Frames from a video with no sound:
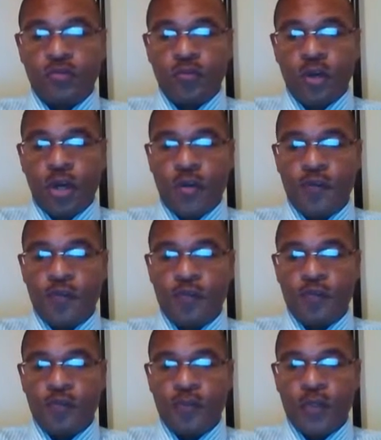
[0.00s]
Okay.
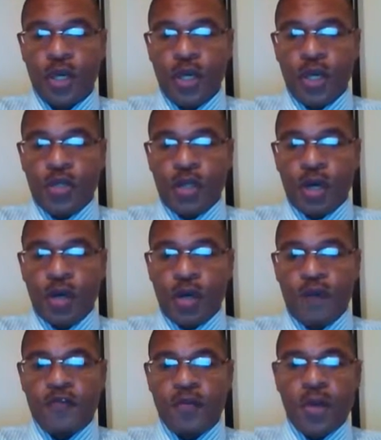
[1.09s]
Now,
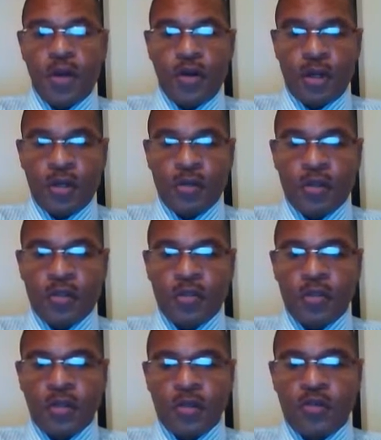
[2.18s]
after marrying
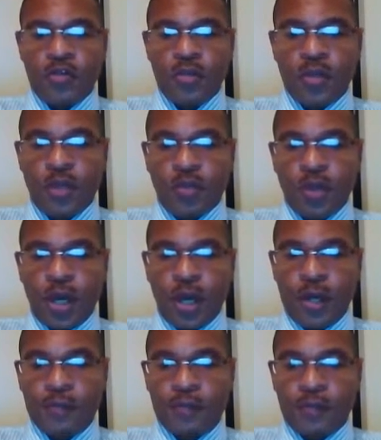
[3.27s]
this newspaper
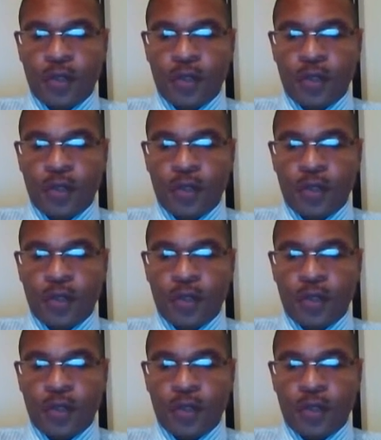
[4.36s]
guy,